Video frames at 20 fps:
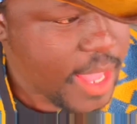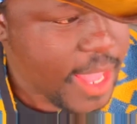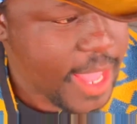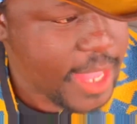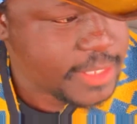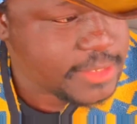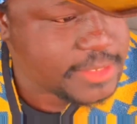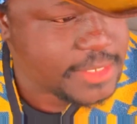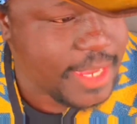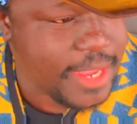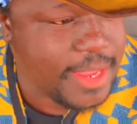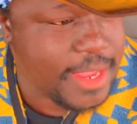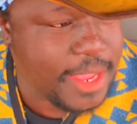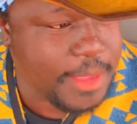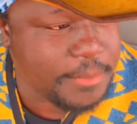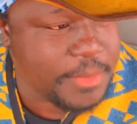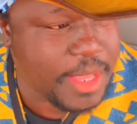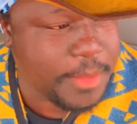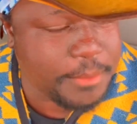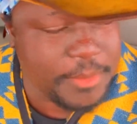I sat here,
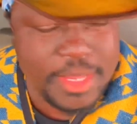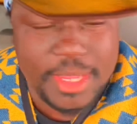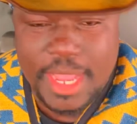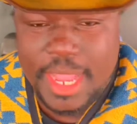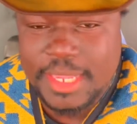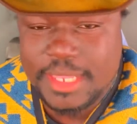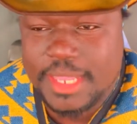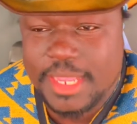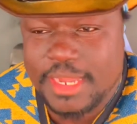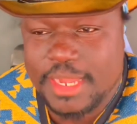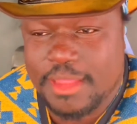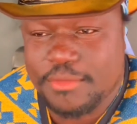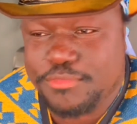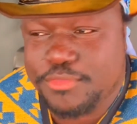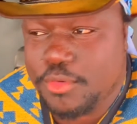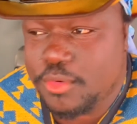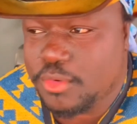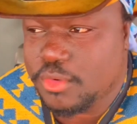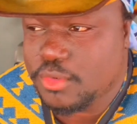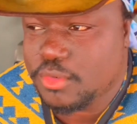I'm like, man, I can't
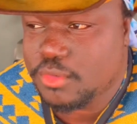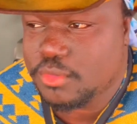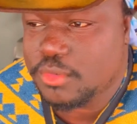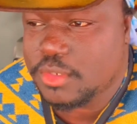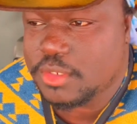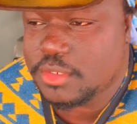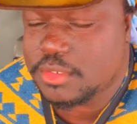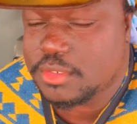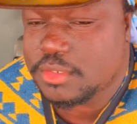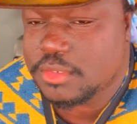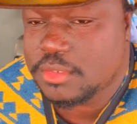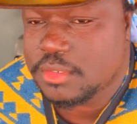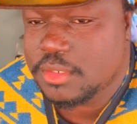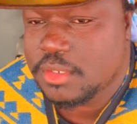afford to do this.